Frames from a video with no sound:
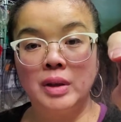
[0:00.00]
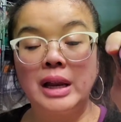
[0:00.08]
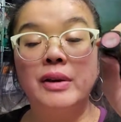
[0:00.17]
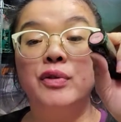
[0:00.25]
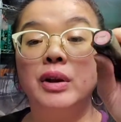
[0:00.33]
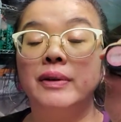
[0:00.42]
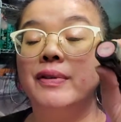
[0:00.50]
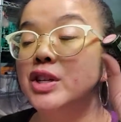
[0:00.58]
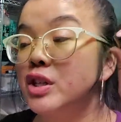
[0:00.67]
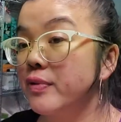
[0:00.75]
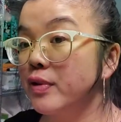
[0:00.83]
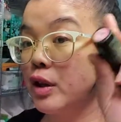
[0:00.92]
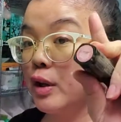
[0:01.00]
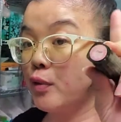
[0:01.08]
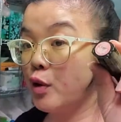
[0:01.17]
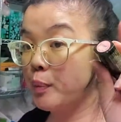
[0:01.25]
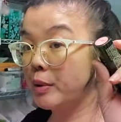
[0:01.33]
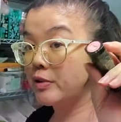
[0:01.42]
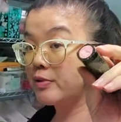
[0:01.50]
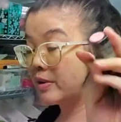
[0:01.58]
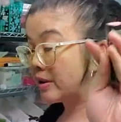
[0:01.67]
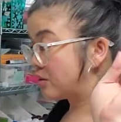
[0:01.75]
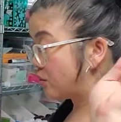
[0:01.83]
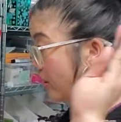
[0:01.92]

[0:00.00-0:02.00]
And if you eventually, if you're looking for a replacement with this, try